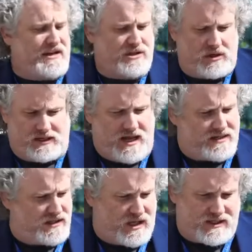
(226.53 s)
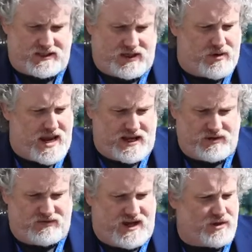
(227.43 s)
certainly not suggesting that you can't
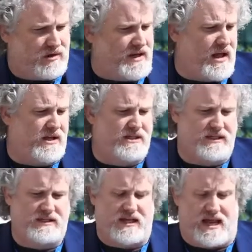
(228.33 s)
do financial analysis,